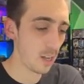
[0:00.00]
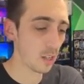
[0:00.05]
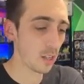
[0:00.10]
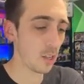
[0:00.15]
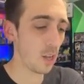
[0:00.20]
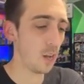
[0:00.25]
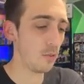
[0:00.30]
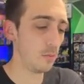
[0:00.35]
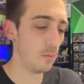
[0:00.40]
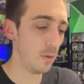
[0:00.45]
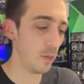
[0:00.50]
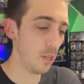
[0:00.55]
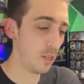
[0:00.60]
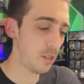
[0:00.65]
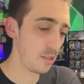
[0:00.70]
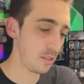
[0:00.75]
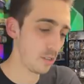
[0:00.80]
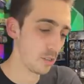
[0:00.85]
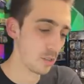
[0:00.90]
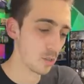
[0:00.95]

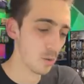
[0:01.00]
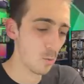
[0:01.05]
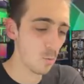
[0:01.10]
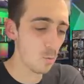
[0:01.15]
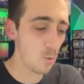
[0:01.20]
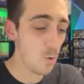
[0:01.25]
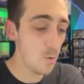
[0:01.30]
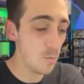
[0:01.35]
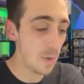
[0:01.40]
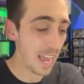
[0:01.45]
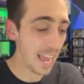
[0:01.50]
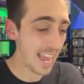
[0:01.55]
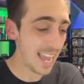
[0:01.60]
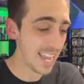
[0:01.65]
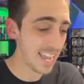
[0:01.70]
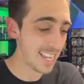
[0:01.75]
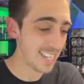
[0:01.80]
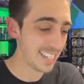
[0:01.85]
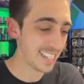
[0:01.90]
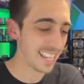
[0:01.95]
Clavipus,
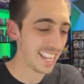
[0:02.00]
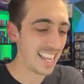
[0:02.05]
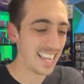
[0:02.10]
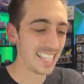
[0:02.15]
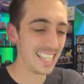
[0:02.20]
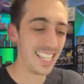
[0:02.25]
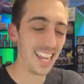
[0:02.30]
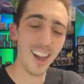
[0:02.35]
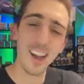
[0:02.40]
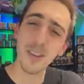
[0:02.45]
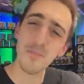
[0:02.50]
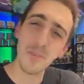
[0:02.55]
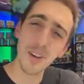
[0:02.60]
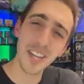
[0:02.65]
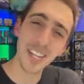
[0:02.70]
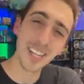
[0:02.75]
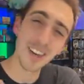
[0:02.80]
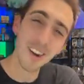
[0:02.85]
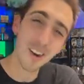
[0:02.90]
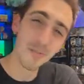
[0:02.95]
Woobat,
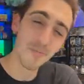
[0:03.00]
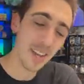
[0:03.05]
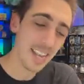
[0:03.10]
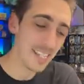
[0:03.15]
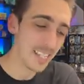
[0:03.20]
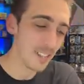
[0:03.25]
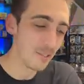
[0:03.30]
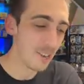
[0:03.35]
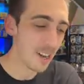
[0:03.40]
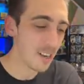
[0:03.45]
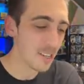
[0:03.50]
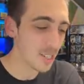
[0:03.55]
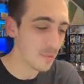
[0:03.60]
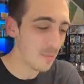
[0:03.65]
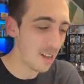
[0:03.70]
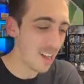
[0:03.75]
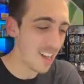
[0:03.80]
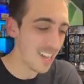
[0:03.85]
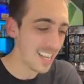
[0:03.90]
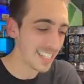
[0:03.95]
Yanma in our amazing rare
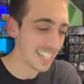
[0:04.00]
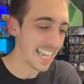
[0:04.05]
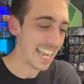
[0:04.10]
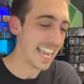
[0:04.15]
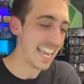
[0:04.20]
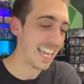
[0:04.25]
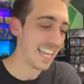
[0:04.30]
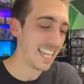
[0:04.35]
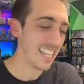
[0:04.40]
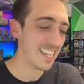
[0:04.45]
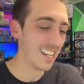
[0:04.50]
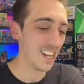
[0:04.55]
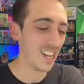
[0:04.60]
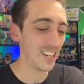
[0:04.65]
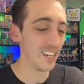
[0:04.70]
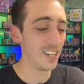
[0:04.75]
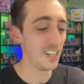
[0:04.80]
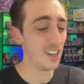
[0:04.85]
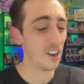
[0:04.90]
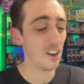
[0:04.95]
spot, and a
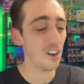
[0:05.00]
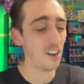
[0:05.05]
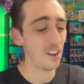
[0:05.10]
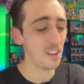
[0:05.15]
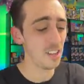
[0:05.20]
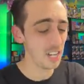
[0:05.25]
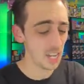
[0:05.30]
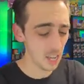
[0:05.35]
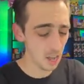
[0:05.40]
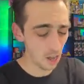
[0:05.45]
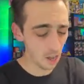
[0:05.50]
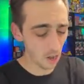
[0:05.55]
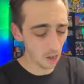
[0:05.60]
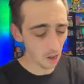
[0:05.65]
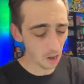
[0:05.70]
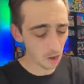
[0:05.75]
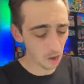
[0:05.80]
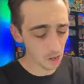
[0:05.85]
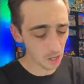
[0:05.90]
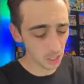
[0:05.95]

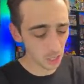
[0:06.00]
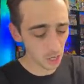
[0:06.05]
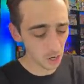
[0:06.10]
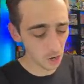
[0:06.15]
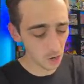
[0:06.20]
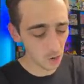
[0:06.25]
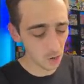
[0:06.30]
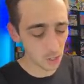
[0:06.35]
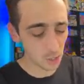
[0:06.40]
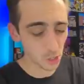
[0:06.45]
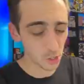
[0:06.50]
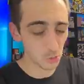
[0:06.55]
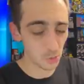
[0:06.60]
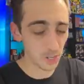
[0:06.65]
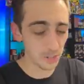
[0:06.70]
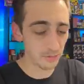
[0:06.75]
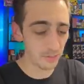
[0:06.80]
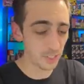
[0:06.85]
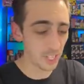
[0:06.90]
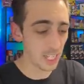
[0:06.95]
non-holo
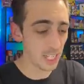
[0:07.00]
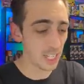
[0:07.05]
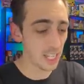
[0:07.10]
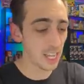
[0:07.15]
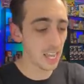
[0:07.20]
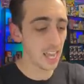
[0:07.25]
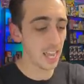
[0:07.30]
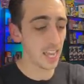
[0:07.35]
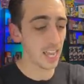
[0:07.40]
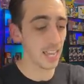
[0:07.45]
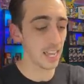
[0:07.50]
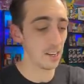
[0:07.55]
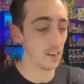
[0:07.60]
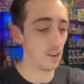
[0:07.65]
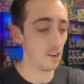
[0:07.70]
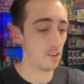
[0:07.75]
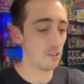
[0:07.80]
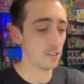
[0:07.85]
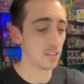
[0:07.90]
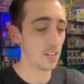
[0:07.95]
Shrifty. It
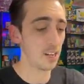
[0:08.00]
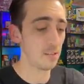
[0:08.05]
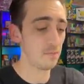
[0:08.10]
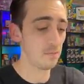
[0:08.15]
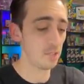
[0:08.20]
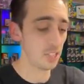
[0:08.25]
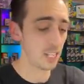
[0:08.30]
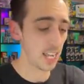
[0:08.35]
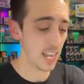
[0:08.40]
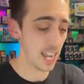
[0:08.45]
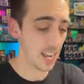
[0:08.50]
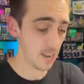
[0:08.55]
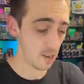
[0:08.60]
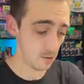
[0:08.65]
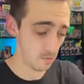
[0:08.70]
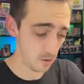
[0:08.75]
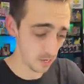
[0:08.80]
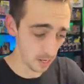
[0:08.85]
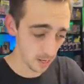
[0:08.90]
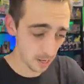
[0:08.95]
all comes
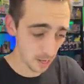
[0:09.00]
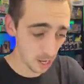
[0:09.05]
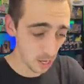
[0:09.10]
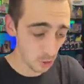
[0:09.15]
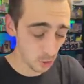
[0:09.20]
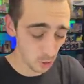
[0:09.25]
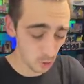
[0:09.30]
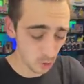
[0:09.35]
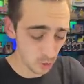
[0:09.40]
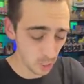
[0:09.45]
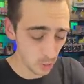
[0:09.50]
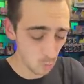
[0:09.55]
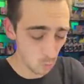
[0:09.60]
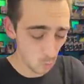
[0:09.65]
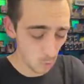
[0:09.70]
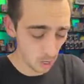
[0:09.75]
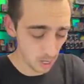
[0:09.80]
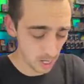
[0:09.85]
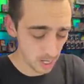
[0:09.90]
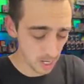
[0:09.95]
down to the
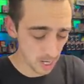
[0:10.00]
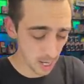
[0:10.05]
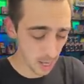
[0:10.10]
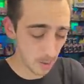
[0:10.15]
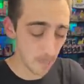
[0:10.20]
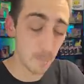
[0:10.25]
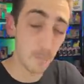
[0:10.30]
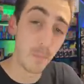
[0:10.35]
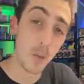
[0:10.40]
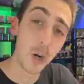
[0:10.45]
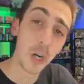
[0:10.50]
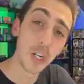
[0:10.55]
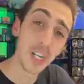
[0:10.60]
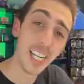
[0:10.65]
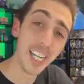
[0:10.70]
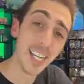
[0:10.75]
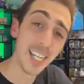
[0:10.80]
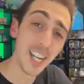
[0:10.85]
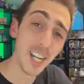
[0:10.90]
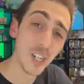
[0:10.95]
one
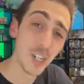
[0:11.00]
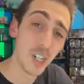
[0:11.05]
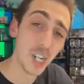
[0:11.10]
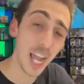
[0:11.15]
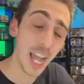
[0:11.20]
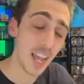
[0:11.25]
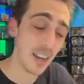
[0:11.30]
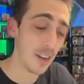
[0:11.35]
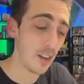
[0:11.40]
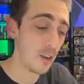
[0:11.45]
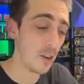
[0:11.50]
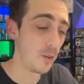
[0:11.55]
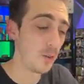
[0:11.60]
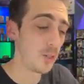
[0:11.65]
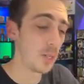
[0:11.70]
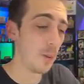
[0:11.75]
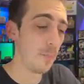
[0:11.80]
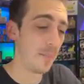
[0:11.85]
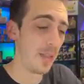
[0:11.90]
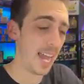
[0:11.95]
Burning
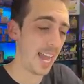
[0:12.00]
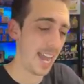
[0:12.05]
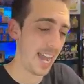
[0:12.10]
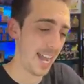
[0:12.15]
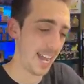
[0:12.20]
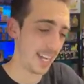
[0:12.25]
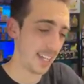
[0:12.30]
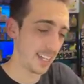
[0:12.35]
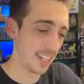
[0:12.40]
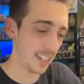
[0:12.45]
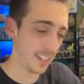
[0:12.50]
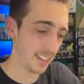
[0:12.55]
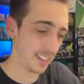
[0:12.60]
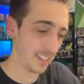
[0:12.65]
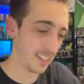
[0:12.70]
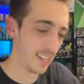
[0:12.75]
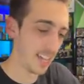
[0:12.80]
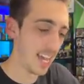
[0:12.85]
Shadows pack.